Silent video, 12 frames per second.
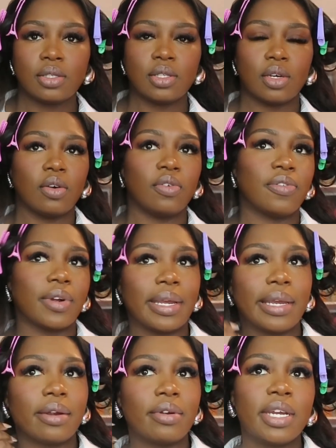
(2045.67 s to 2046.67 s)
So for
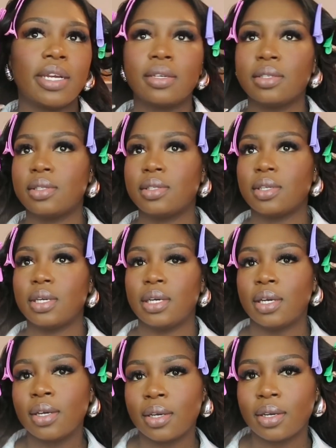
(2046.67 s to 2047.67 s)
earrings,
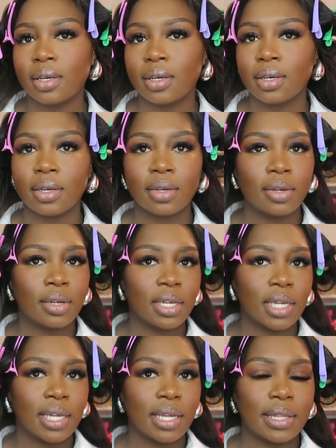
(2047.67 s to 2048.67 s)

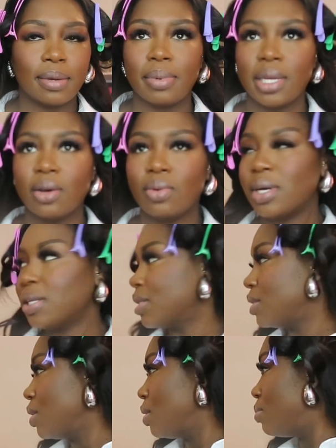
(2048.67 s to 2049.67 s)
the bigger one
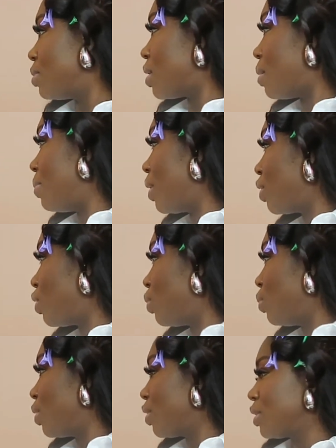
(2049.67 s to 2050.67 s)
seems a bit
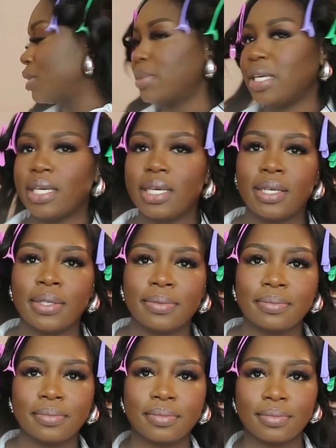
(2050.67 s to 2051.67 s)
cuter to me,
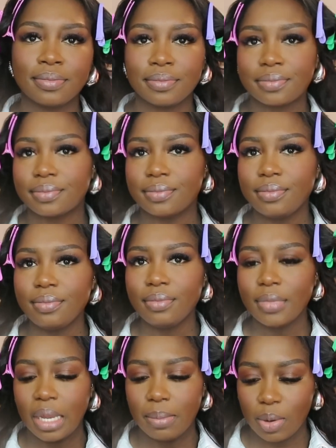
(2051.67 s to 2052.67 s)

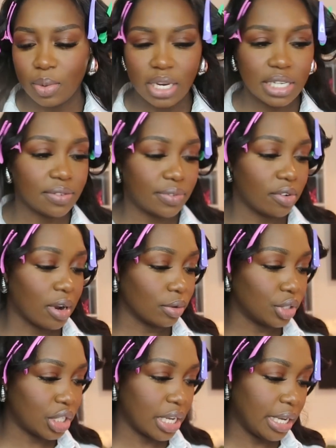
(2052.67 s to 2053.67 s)
but we need to figure
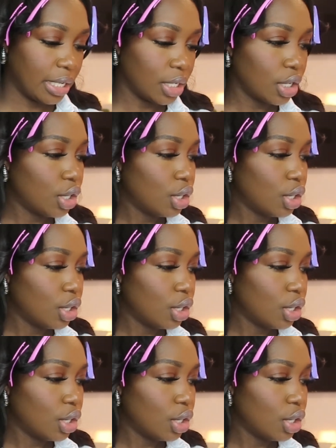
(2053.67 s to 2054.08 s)
out chain.